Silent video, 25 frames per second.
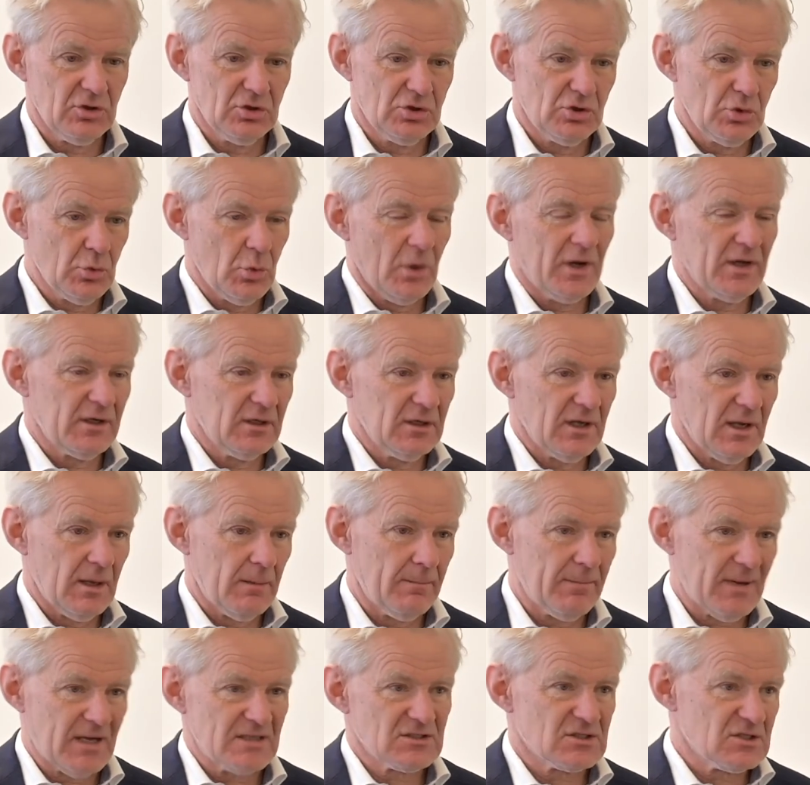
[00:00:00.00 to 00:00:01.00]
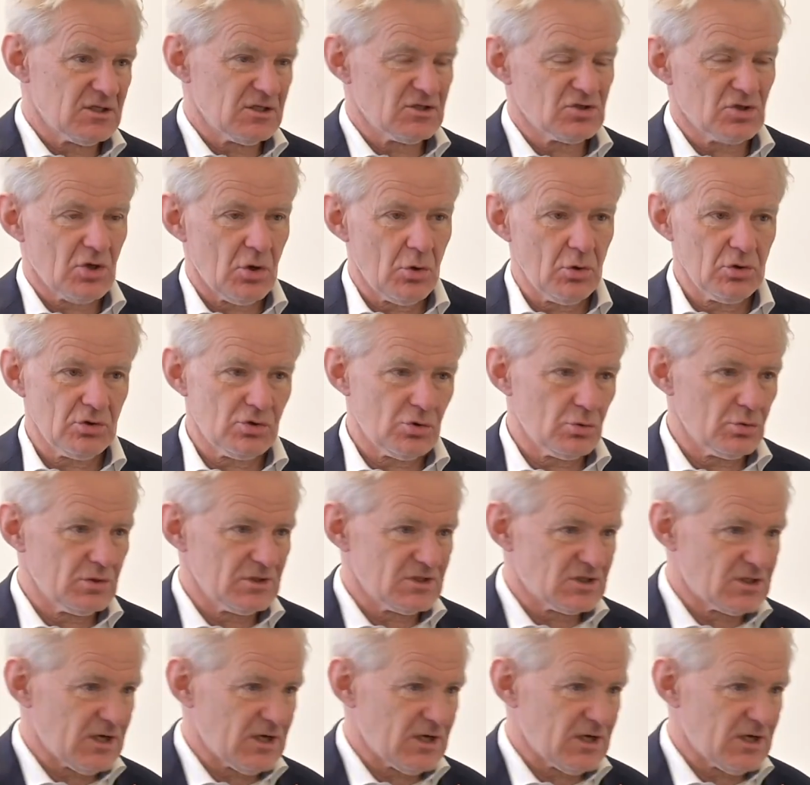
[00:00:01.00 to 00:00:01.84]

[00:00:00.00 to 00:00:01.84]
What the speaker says: UN ambassadors going to the